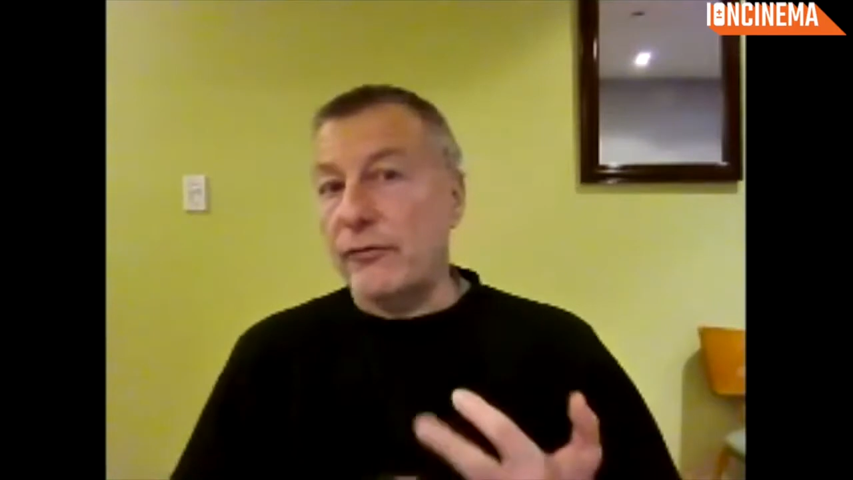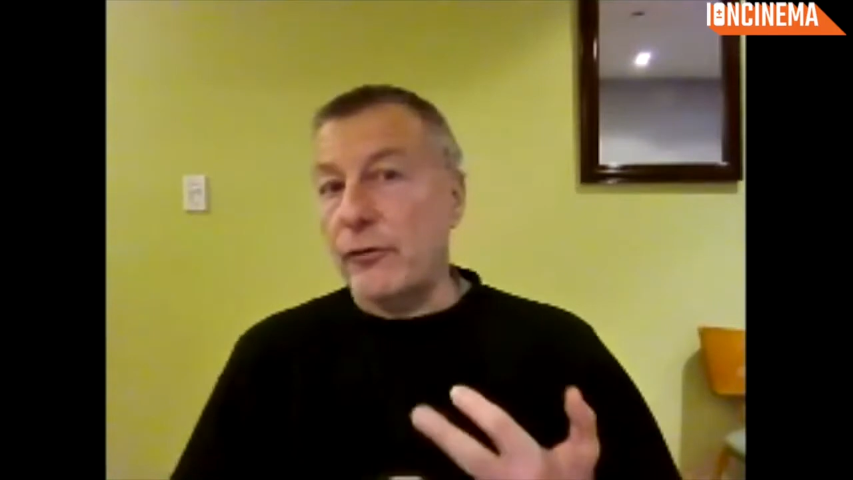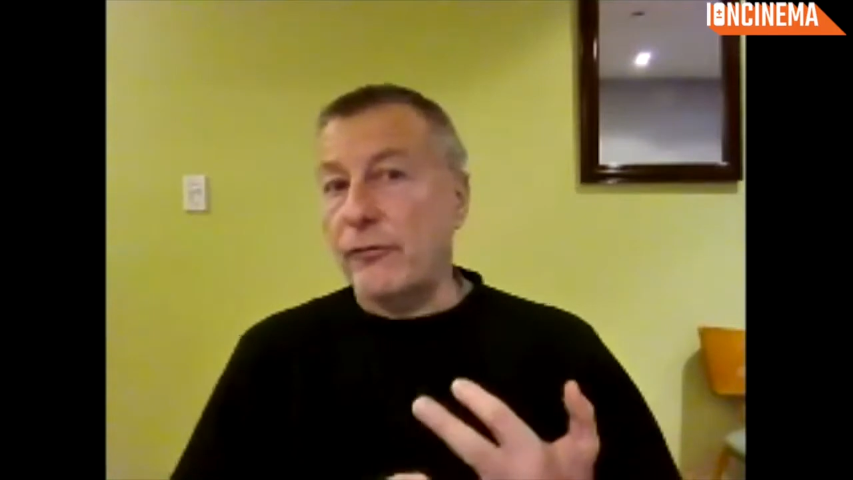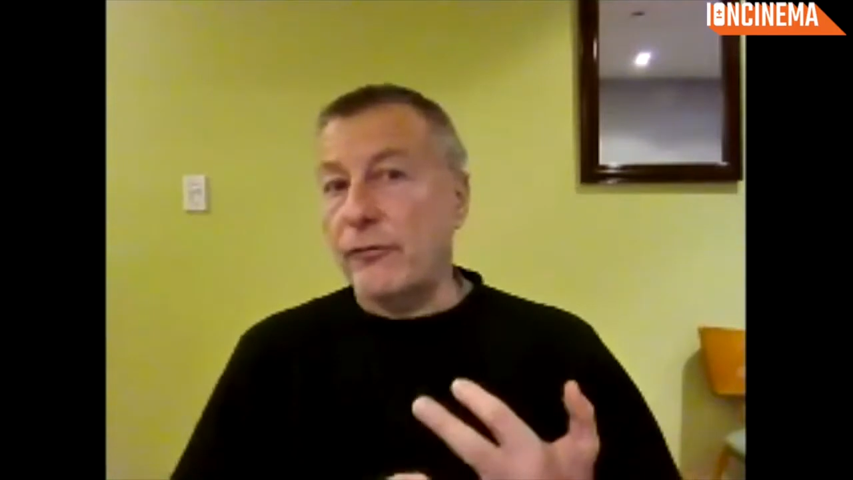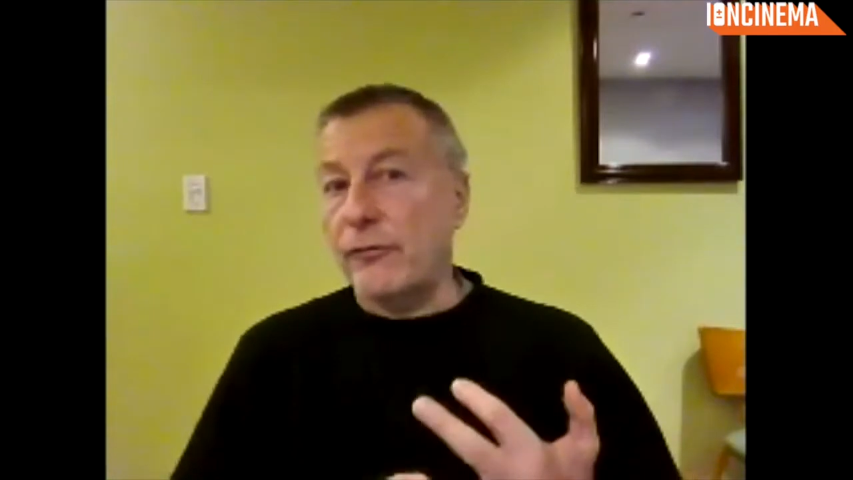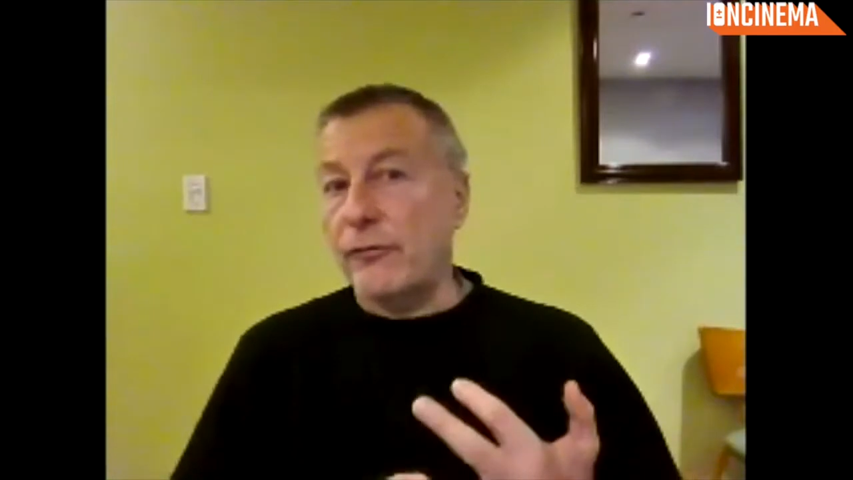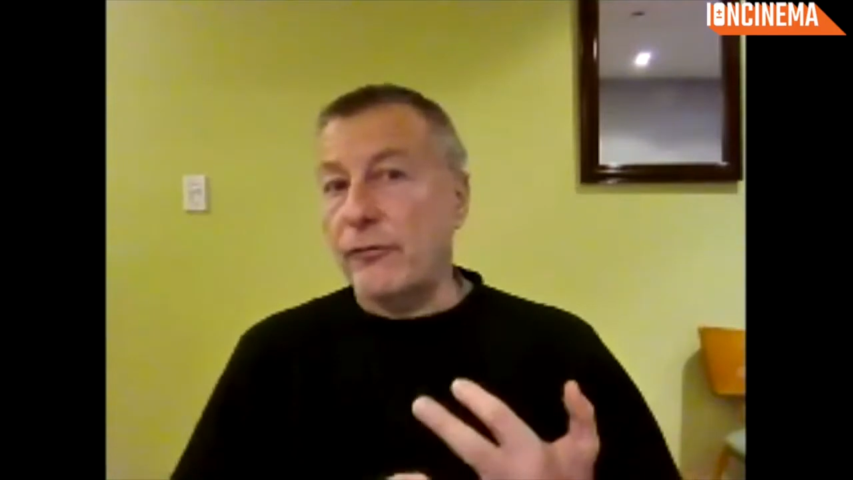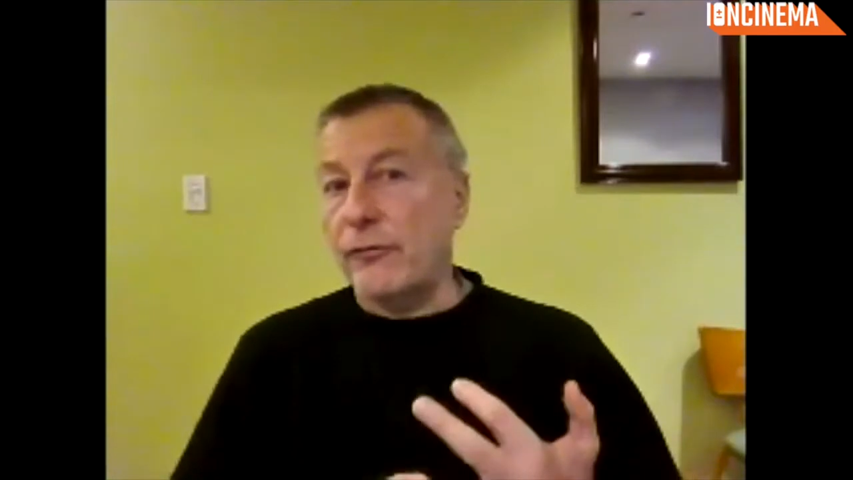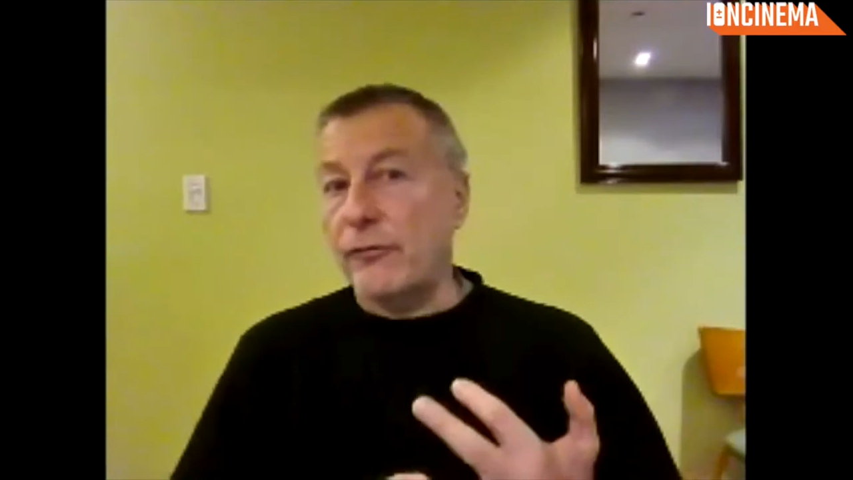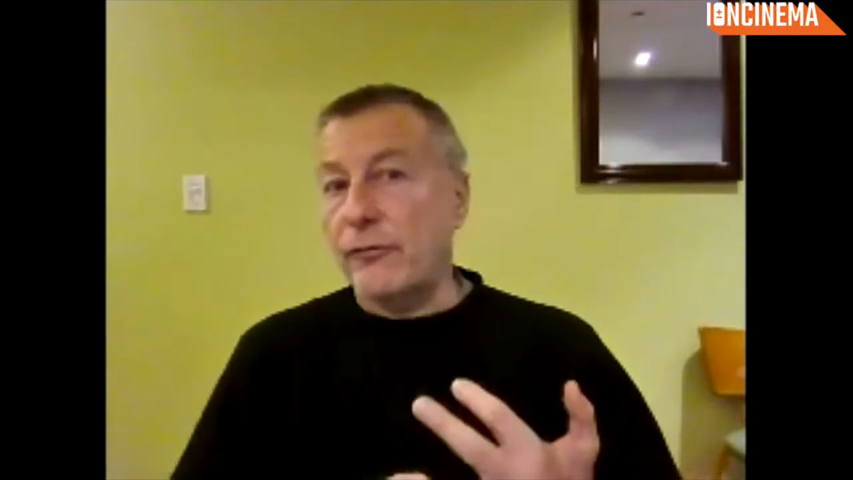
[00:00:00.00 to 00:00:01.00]
of
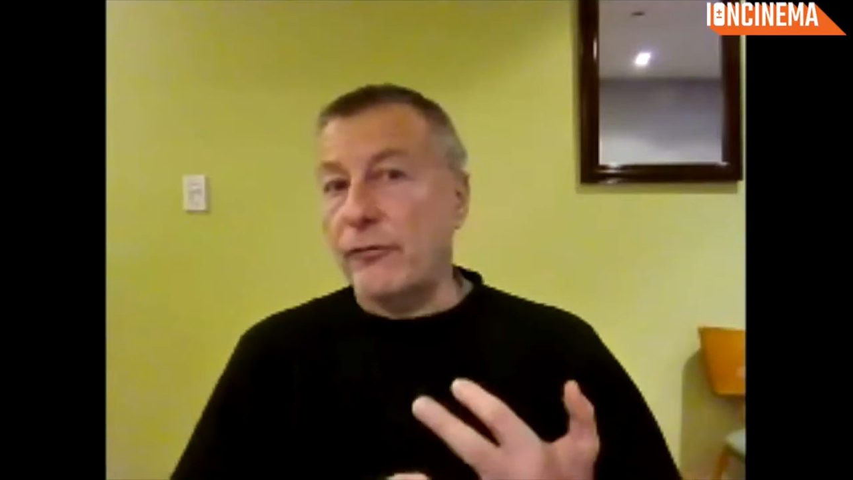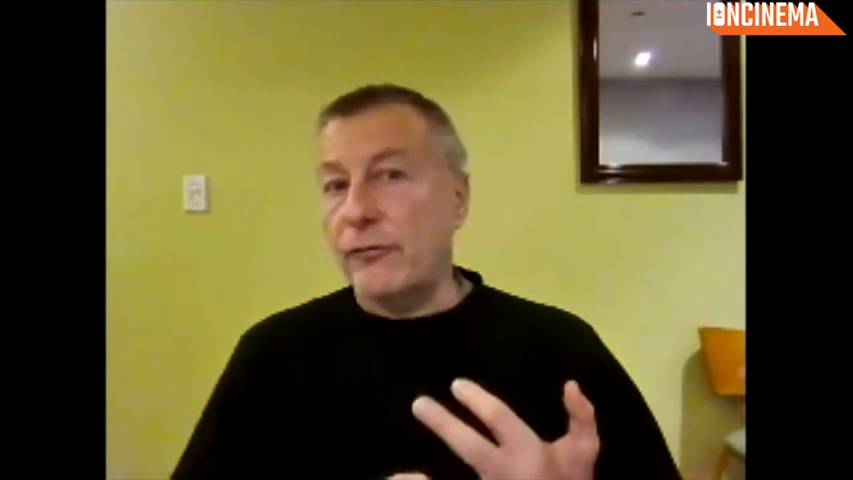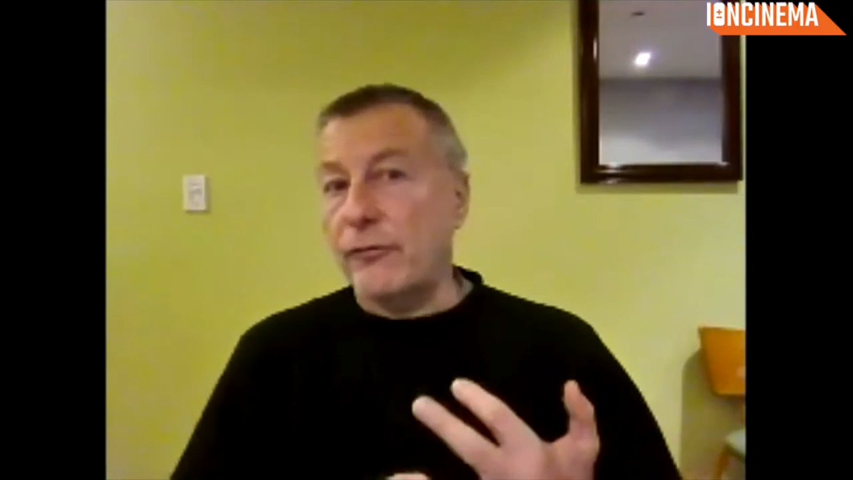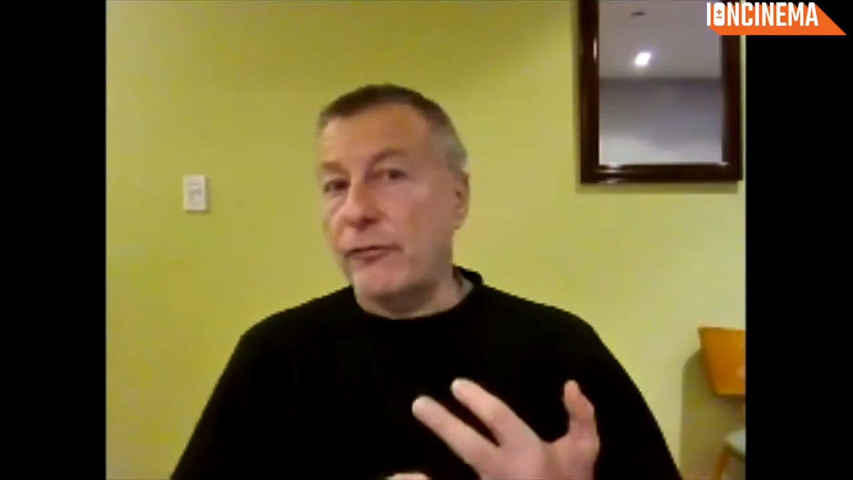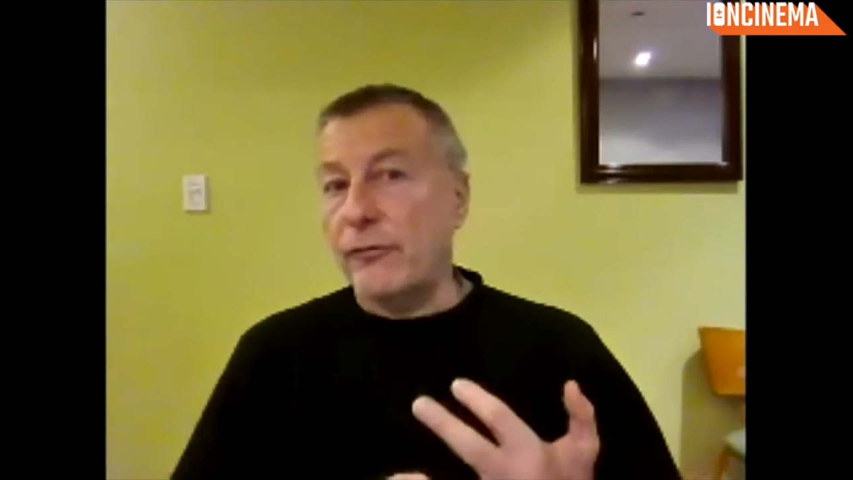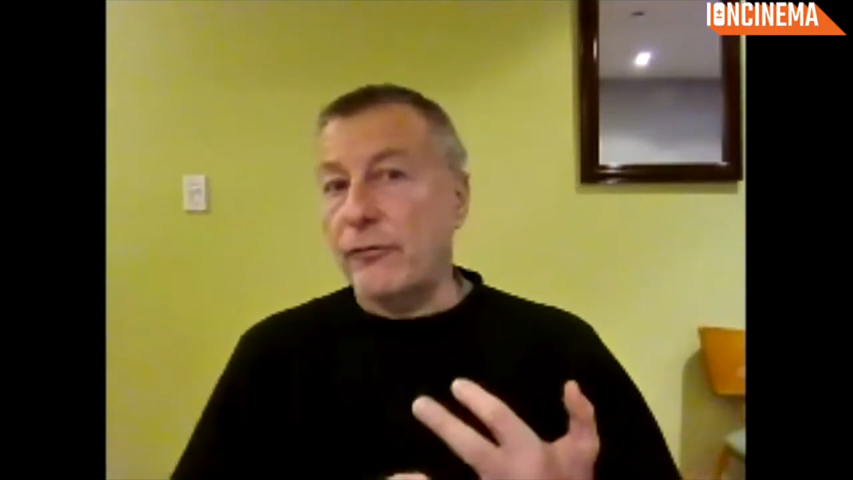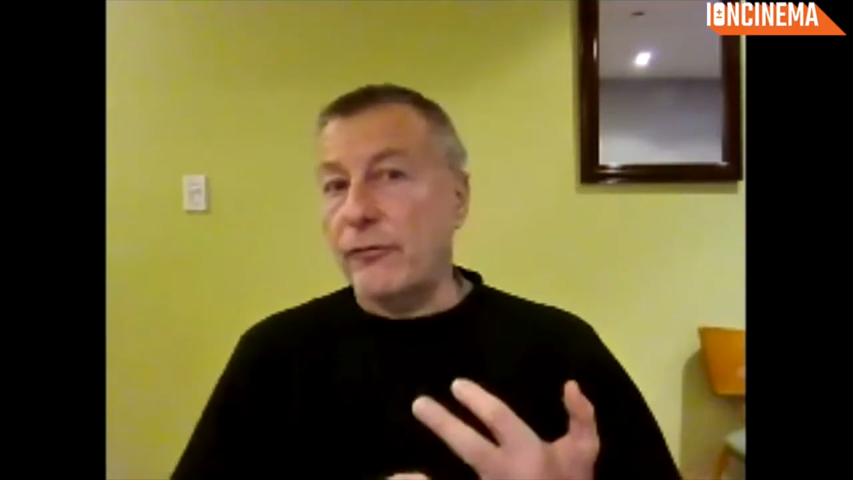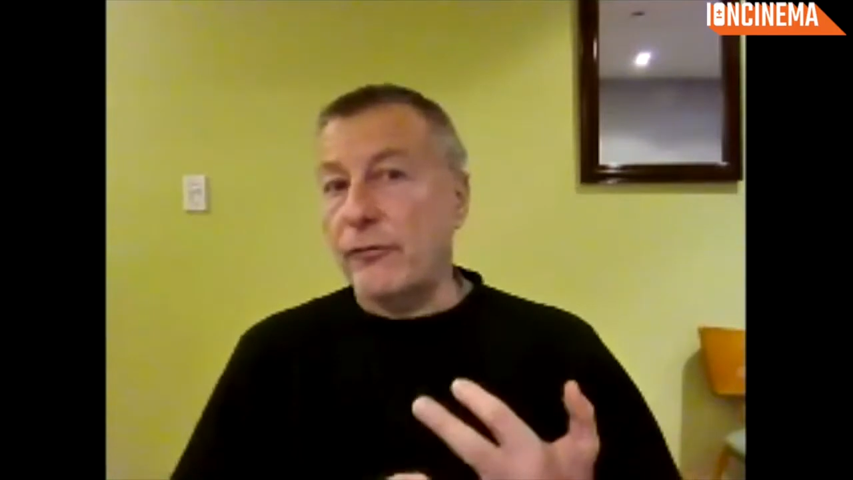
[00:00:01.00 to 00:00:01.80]
echoes